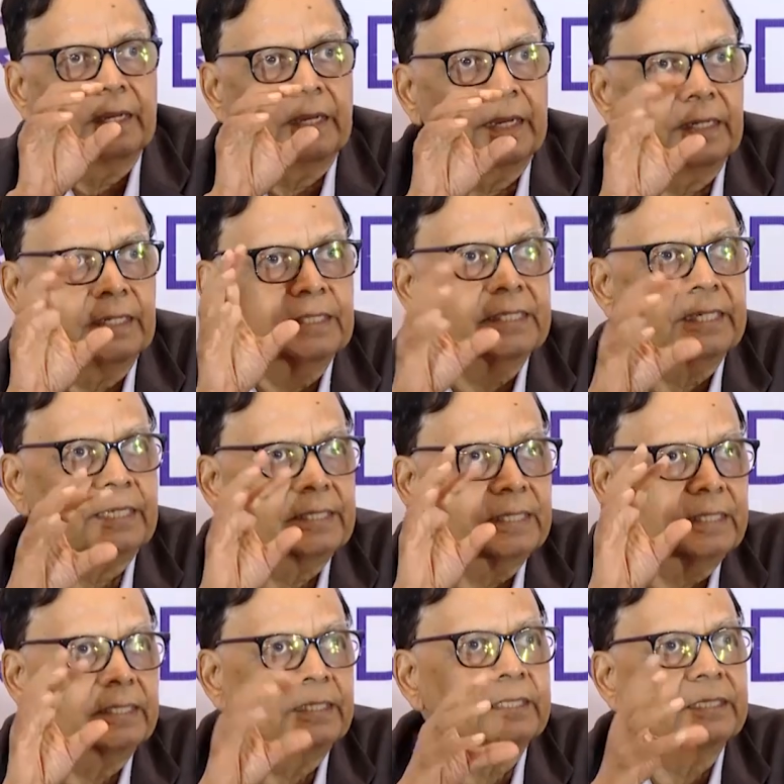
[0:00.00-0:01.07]
Any
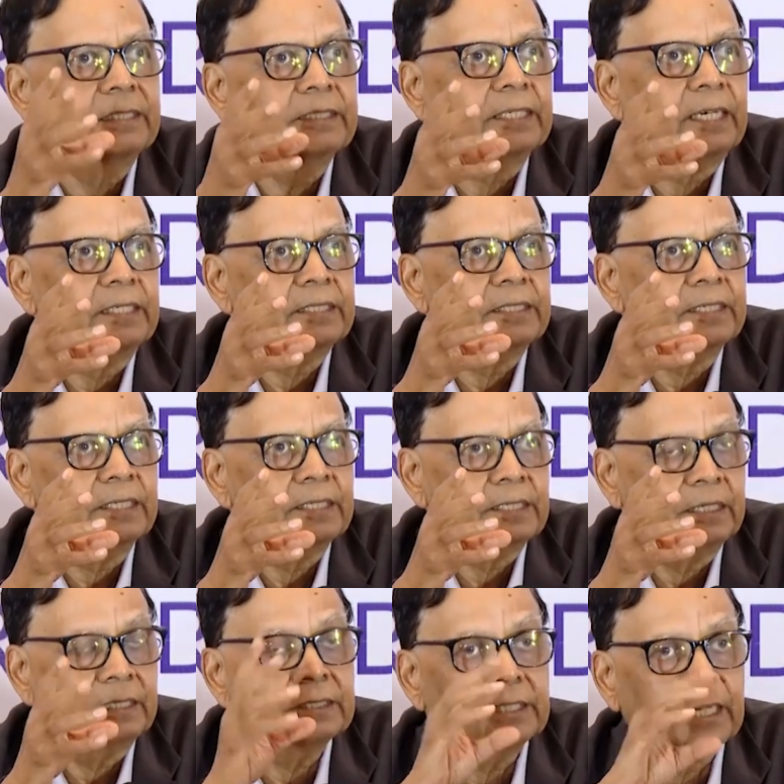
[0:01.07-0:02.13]
cesses and
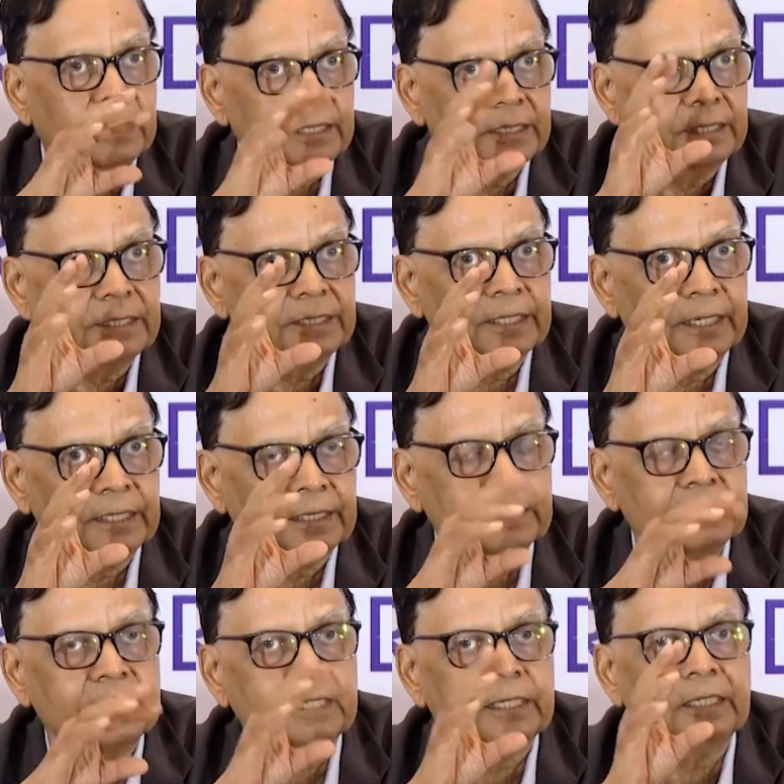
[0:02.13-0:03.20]
surcharges that the
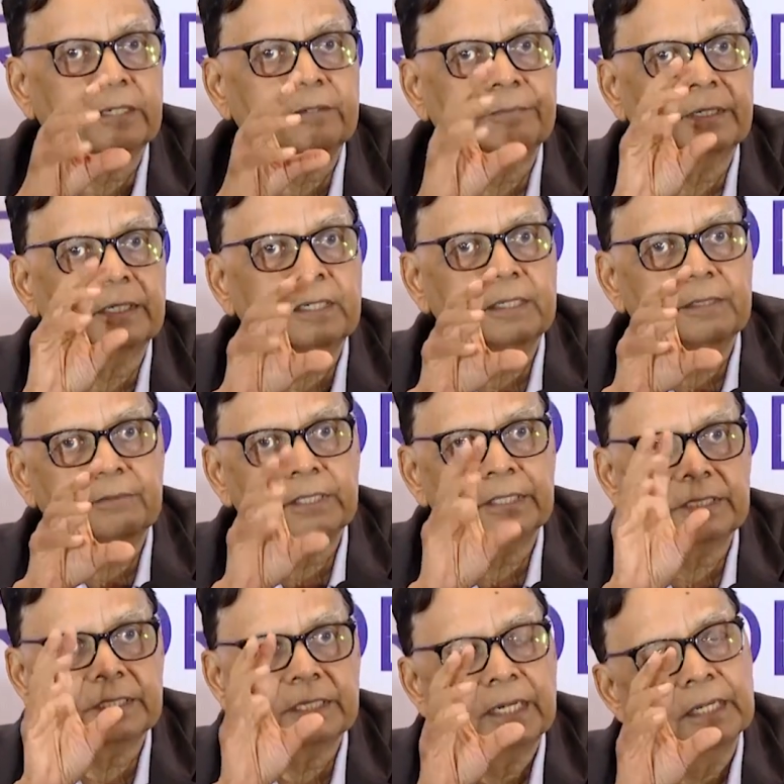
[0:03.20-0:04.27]
central government
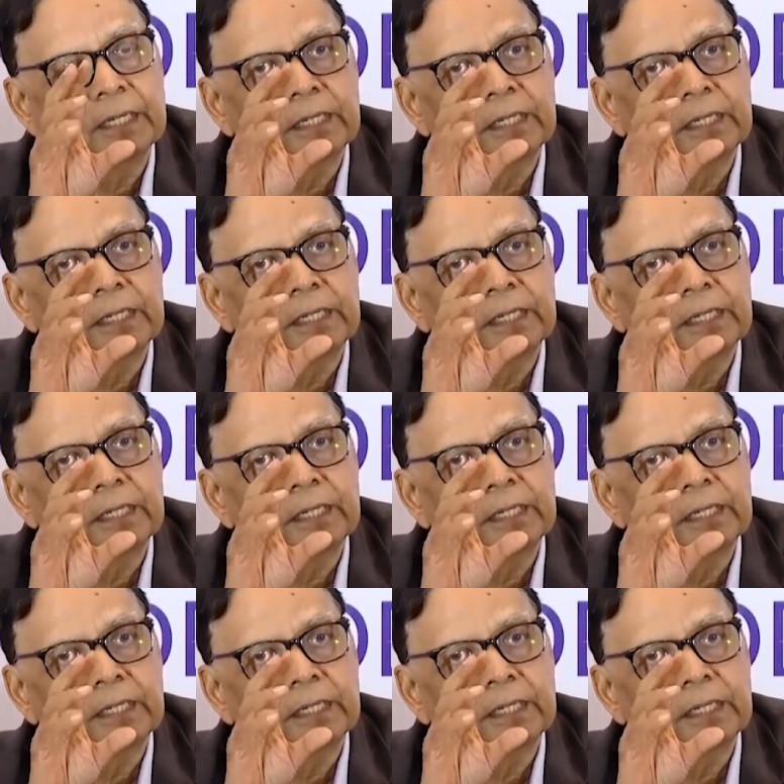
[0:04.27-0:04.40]
levies,